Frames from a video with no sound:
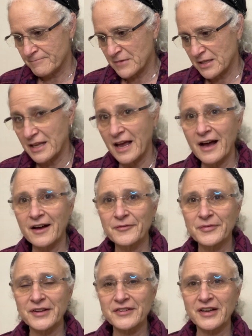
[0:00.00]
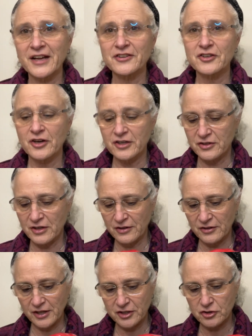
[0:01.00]
yeah, it's not charged
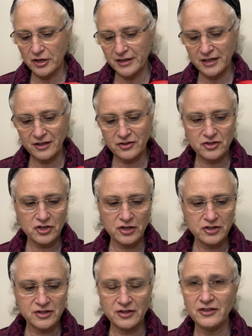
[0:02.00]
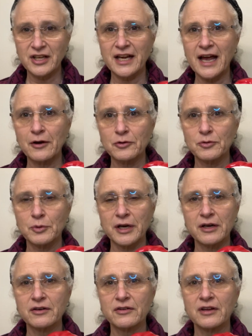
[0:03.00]
as electronic. It's charged as like
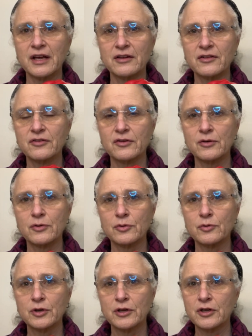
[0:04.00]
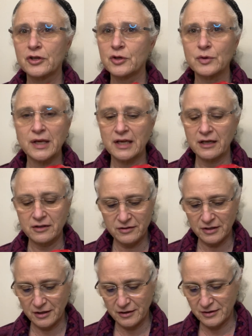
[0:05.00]
housewares. And so you can't
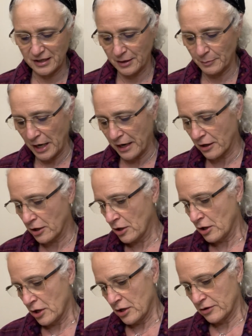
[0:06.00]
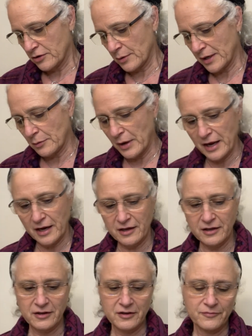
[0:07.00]
take it back. So anyway,
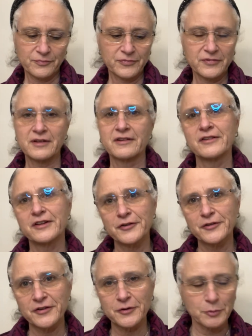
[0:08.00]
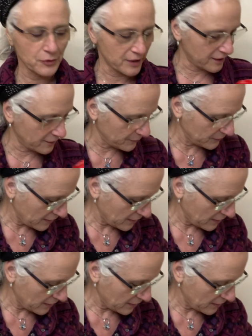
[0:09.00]
a little disappointing.